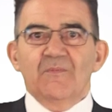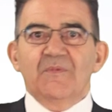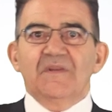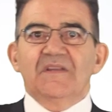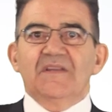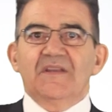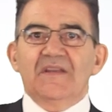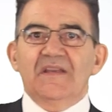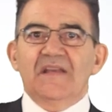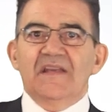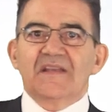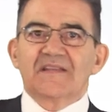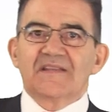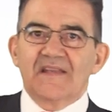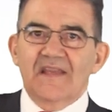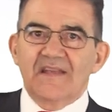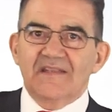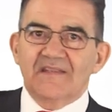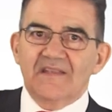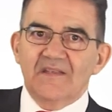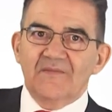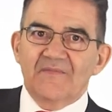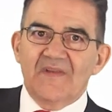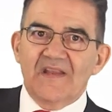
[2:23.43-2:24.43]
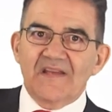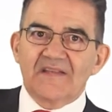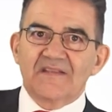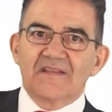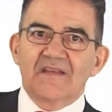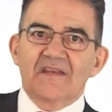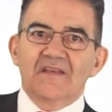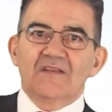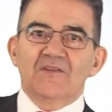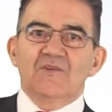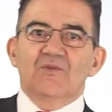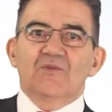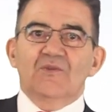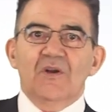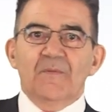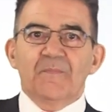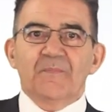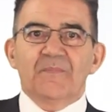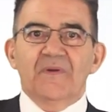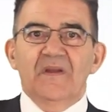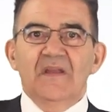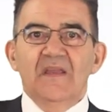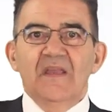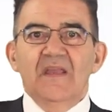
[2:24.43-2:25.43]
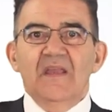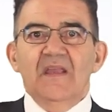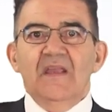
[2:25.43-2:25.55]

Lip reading: with real estate investing in Europe?